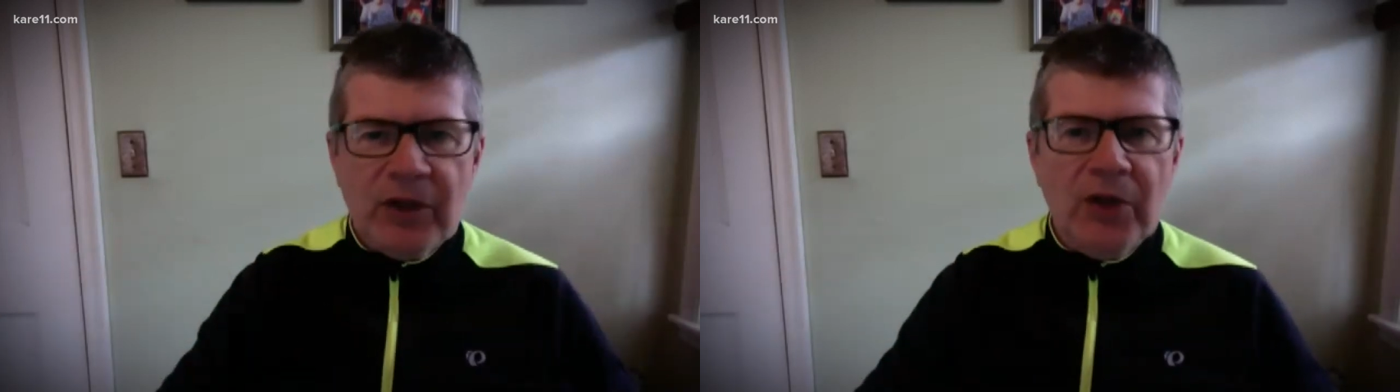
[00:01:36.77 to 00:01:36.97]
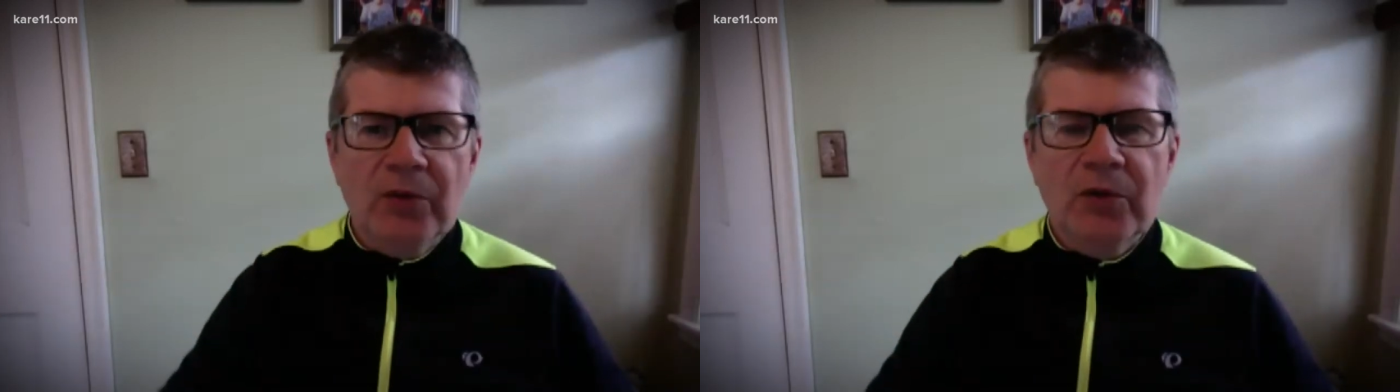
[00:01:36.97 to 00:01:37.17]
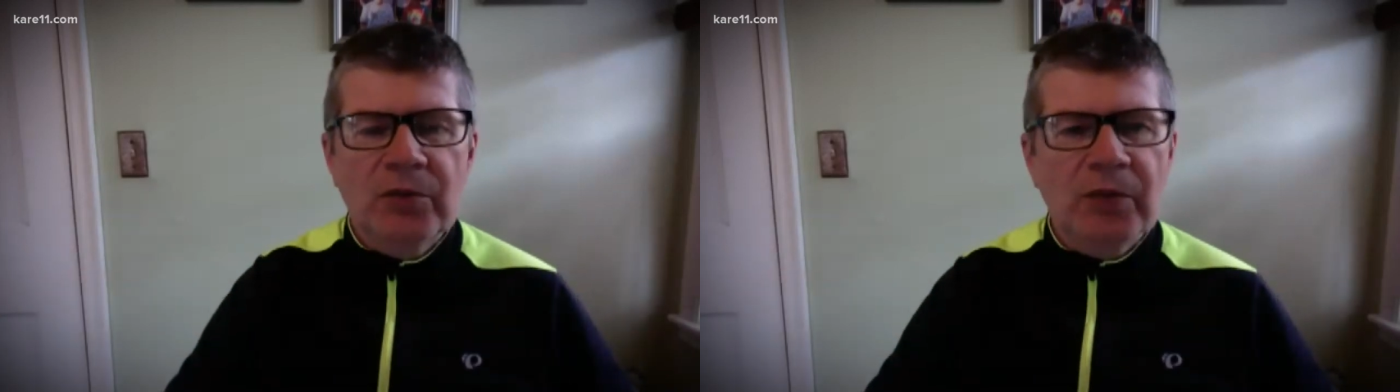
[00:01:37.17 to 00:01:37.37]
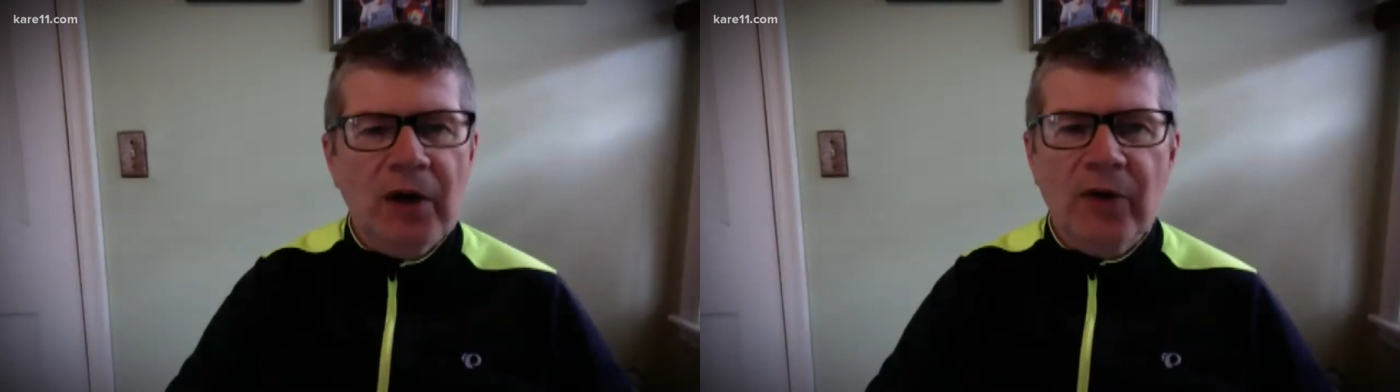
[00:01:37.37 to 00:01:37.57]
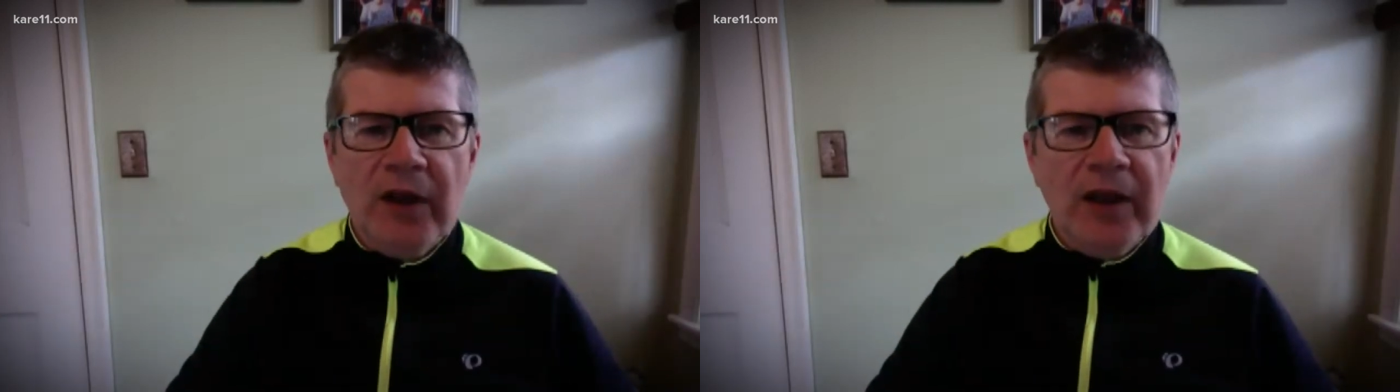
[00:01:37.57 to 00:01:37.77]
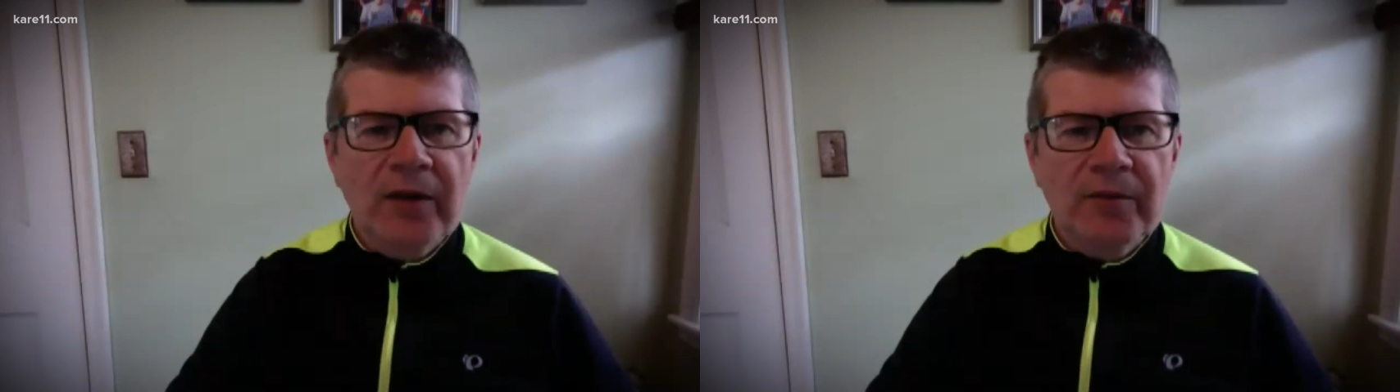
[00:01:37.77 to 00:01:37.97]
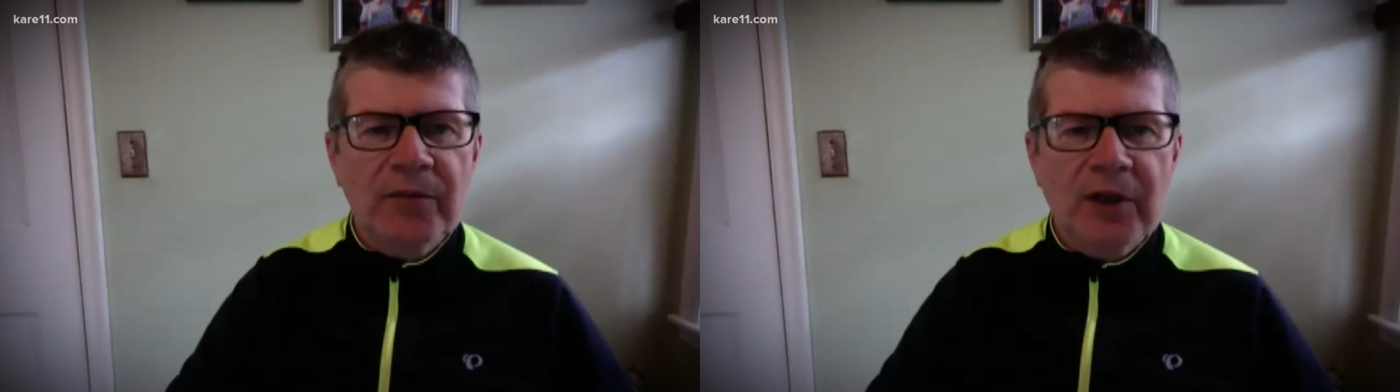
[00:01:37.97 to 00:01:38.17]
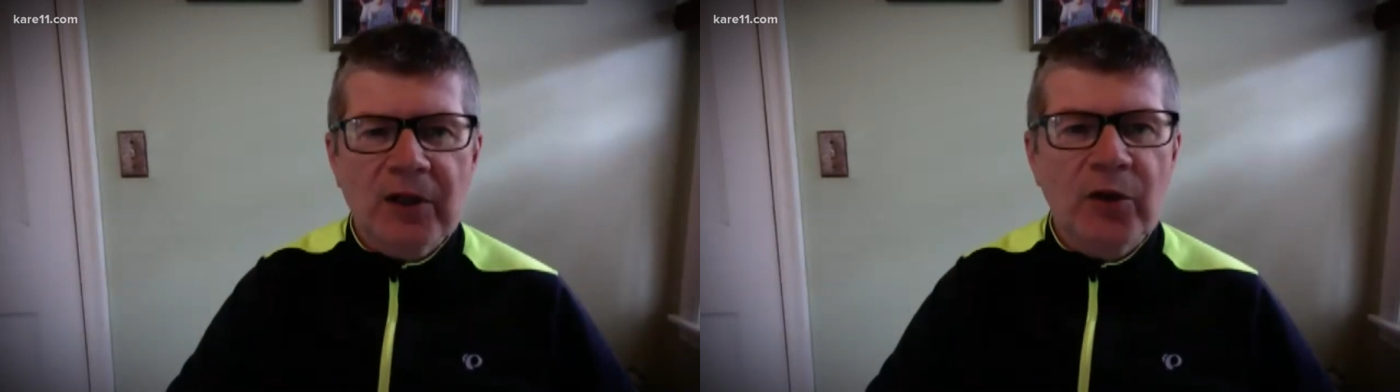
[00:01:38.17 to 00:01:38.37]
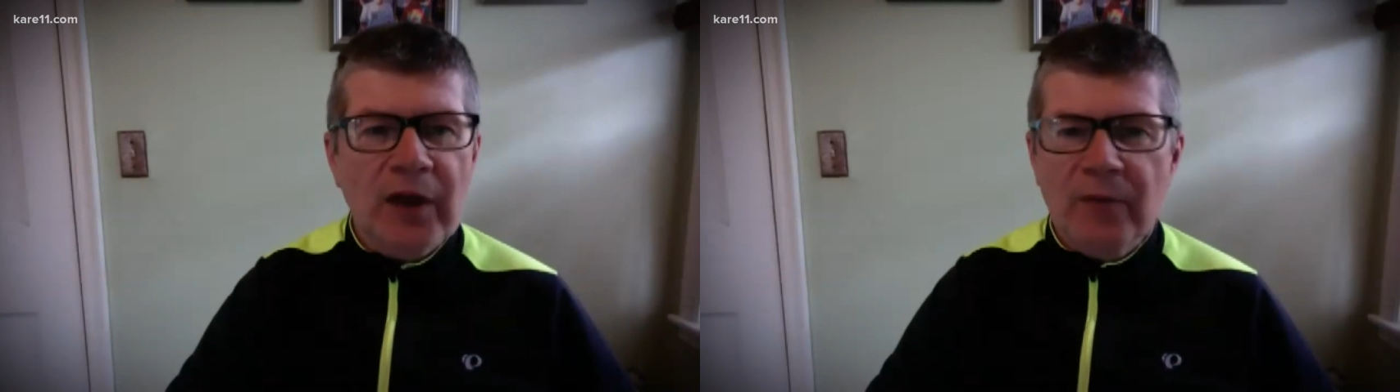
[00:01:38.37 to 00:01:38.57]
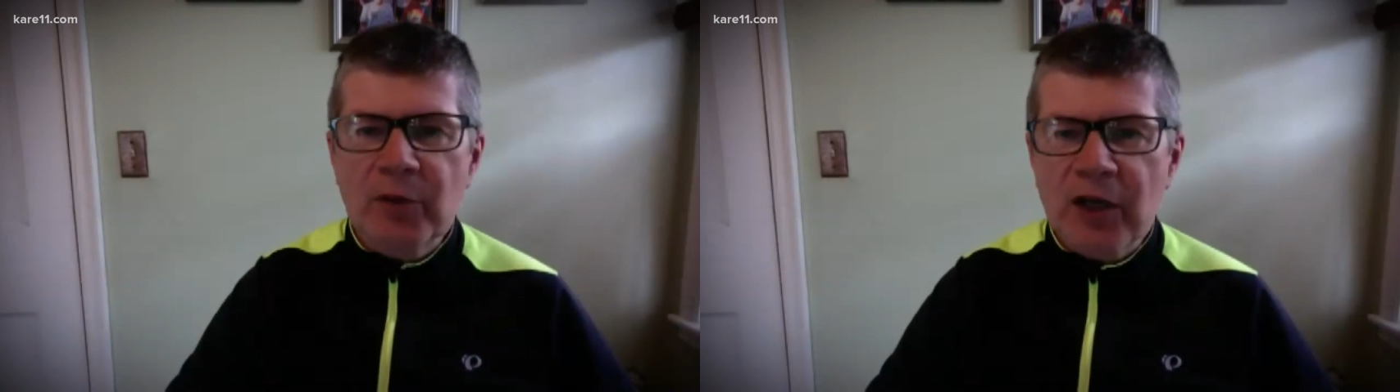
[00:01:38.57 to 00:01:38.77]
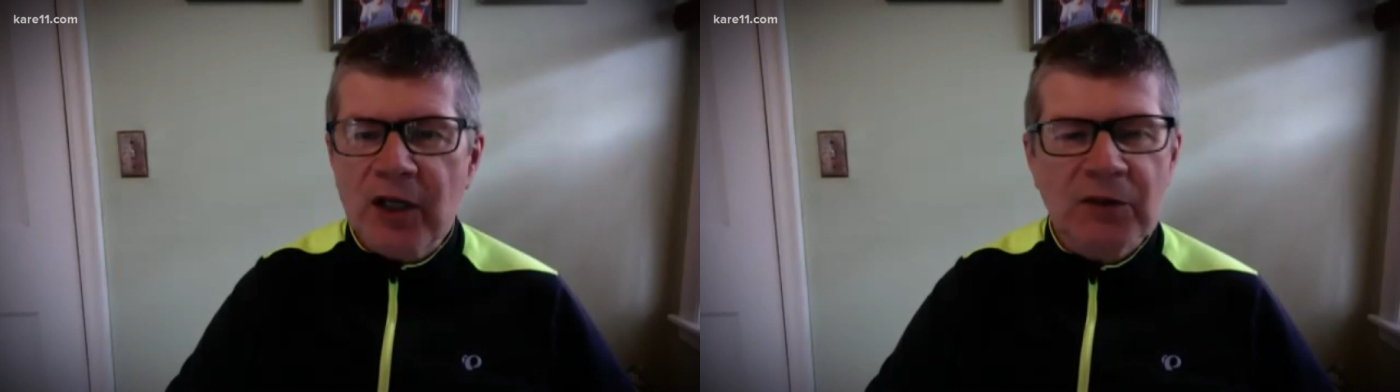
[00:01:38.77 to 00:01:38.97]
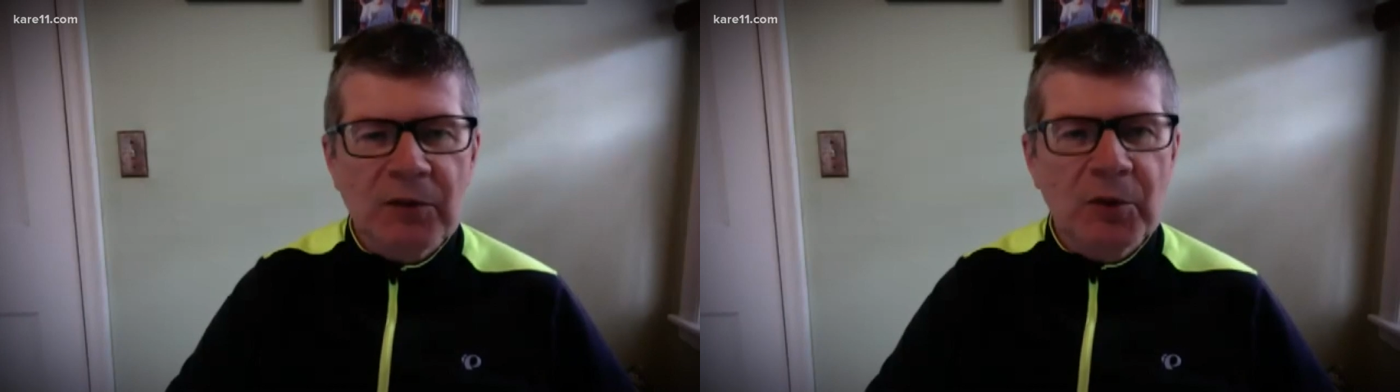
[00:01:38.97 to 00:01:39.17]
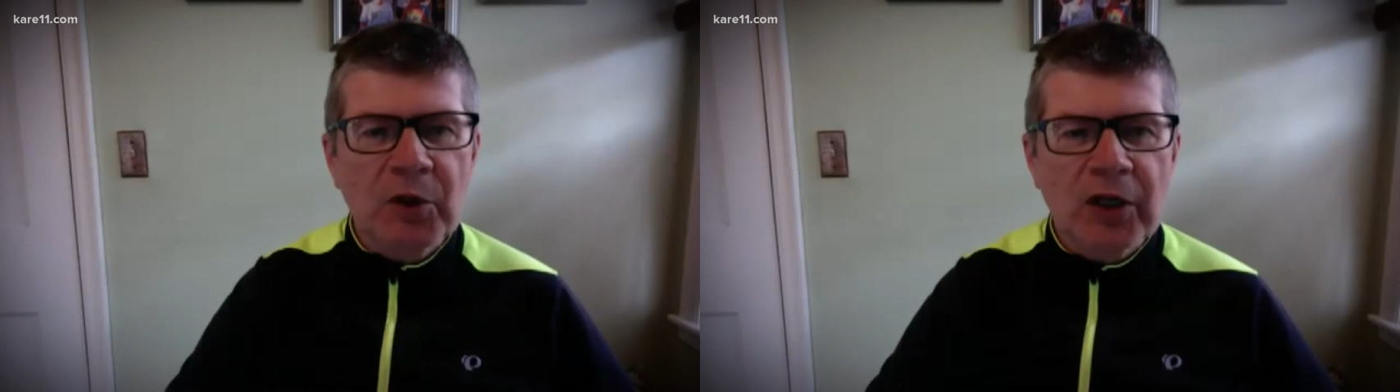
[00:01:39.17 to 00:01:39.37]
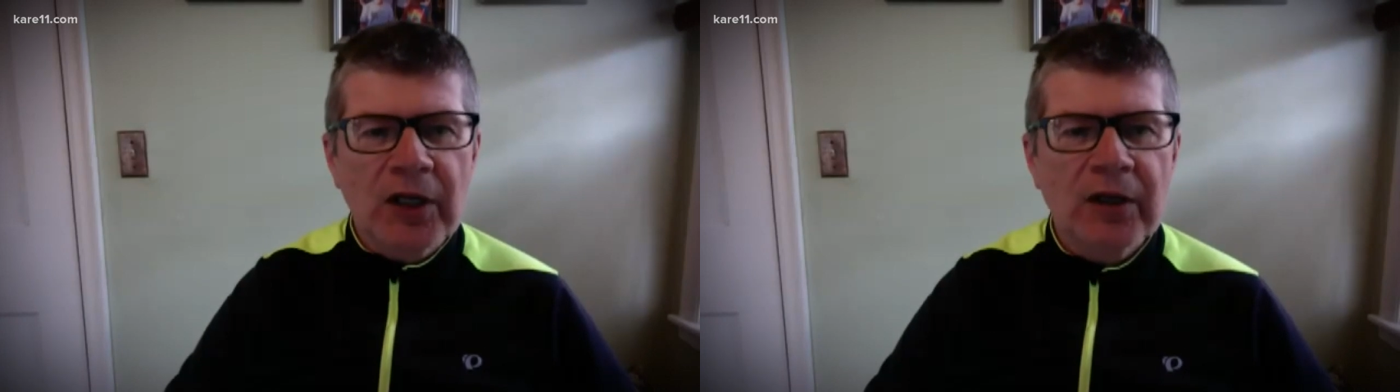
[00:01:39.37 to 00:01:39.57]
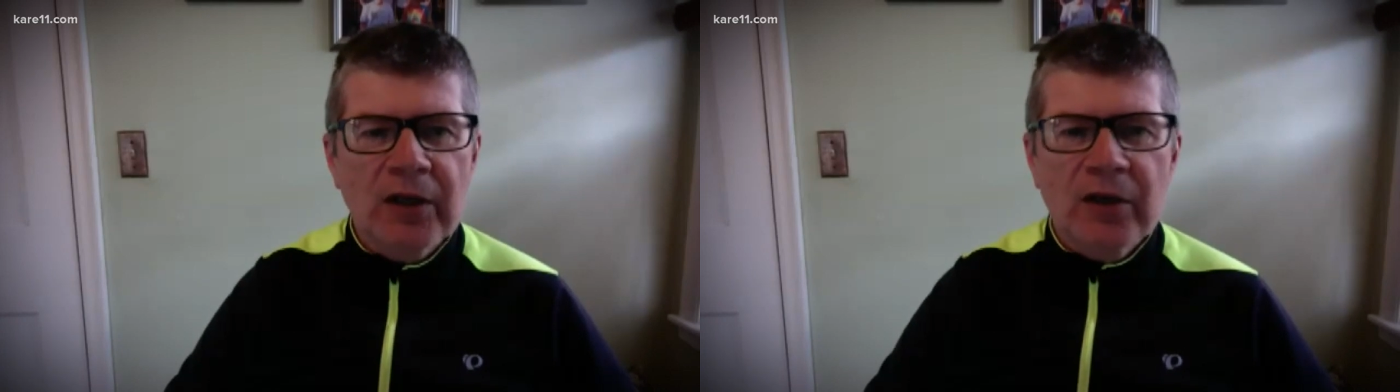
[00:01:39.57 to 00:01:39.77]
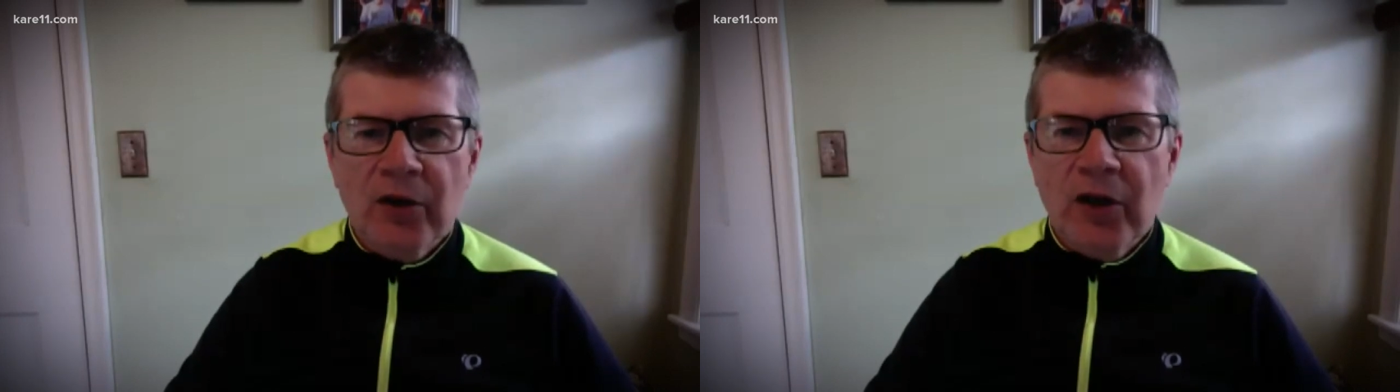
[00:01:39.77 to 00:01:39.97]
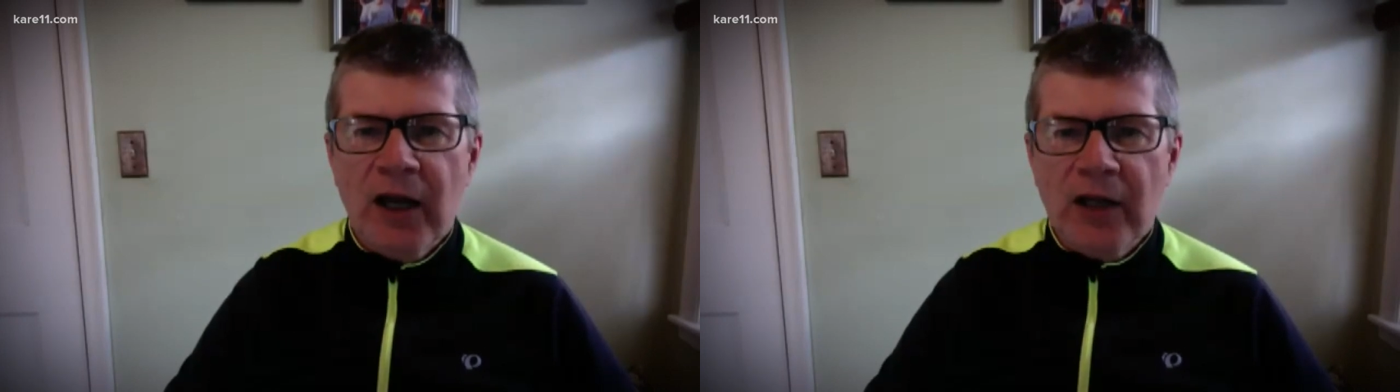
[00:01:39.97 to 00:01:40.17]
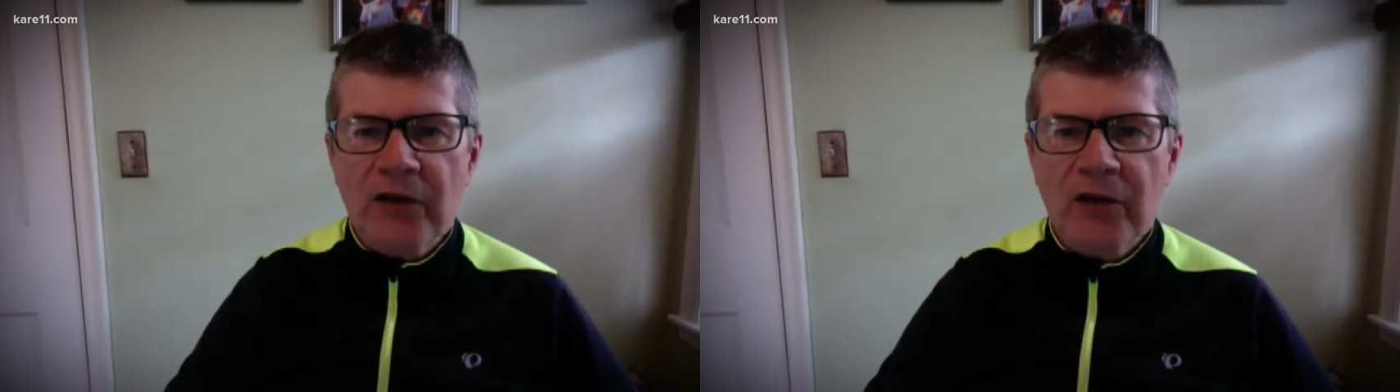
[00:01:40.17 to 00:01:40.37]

You know, are they do they have protective immunity or not?